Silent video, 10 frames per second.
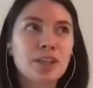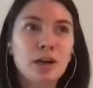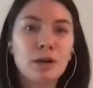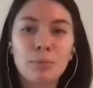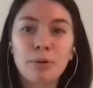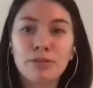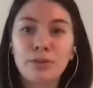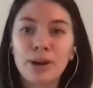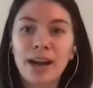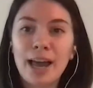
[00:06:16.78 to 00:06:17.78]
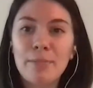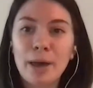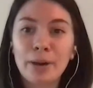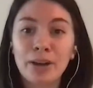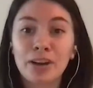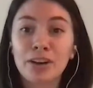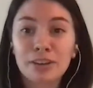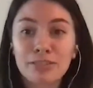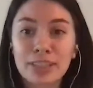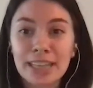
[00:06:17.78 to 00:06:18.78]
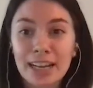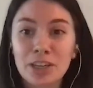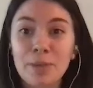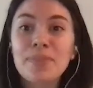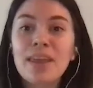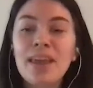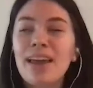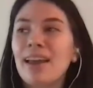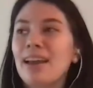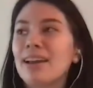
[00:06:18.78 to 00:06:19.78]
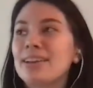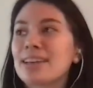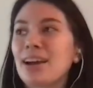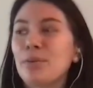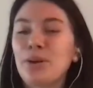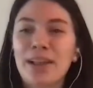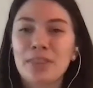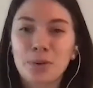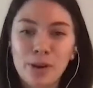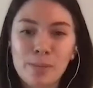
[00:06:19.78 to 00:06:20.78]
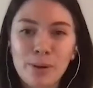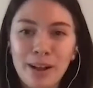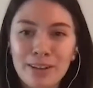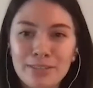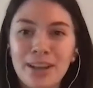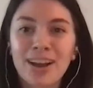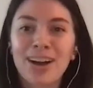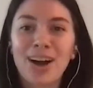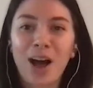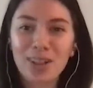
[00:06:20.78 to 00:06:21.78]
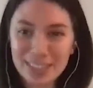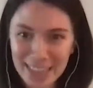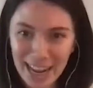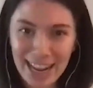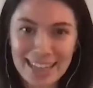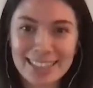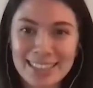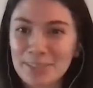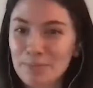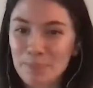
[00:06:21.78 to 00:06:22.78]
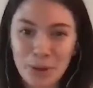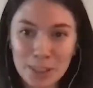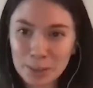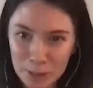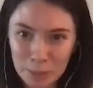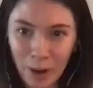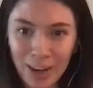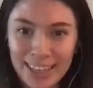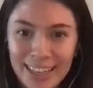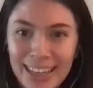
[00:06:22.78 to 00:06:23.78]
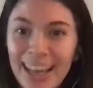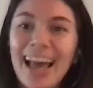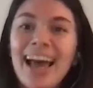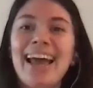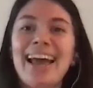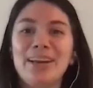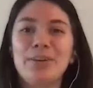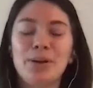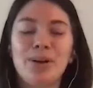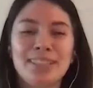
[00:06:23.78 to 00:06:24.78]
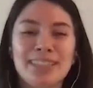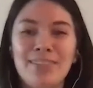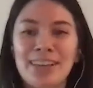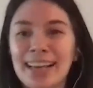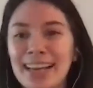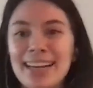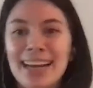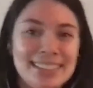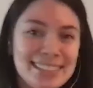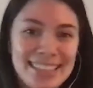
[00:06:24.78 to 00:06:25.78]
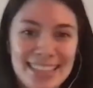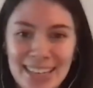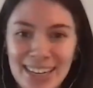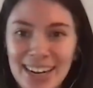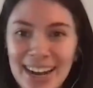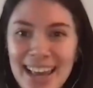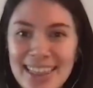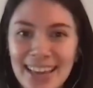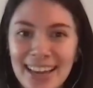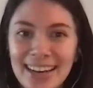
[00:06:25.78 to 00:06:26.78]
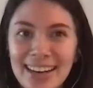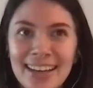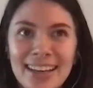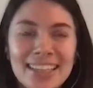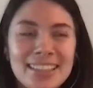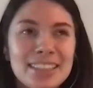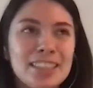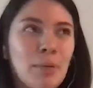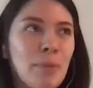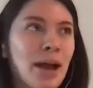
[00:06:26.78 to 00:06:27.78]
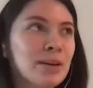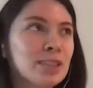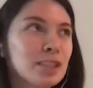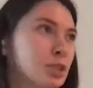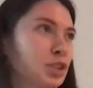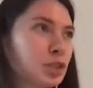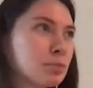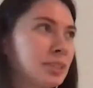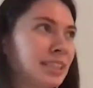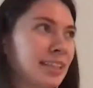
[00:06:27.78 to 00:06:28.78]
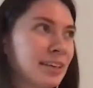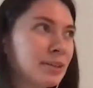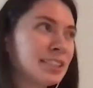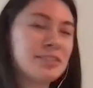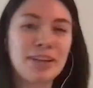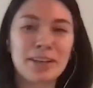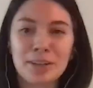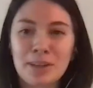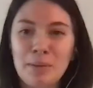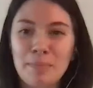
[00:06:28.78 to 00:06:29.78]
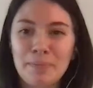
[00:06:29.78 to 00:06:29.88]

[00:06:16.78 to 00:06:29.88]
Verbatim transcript: ago before I met my current girlfriend, Sasha, and we were at the Queer Prov holiday Christmas party, and we were all just having like a nice dinner, and then somehow someone told me that there was an event called